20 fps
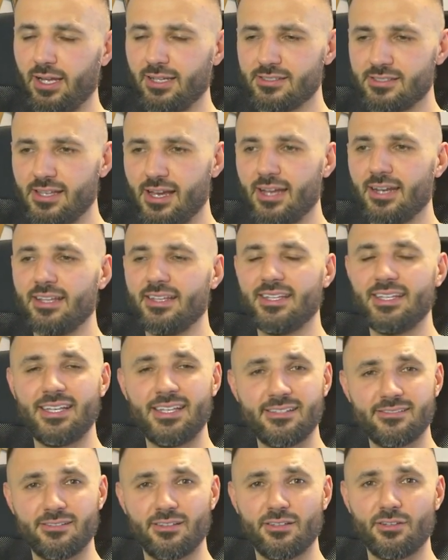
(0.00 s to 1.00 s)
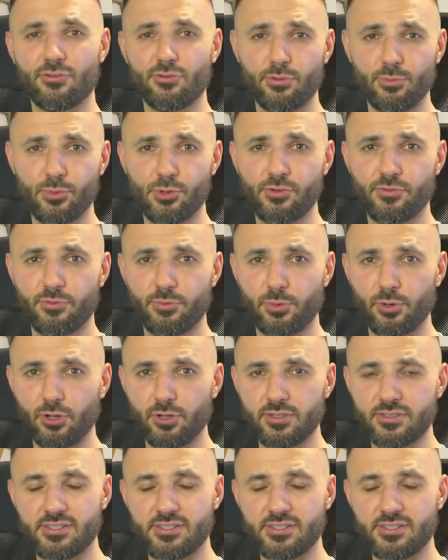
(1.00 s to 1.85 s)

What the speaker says: It's not easily removable.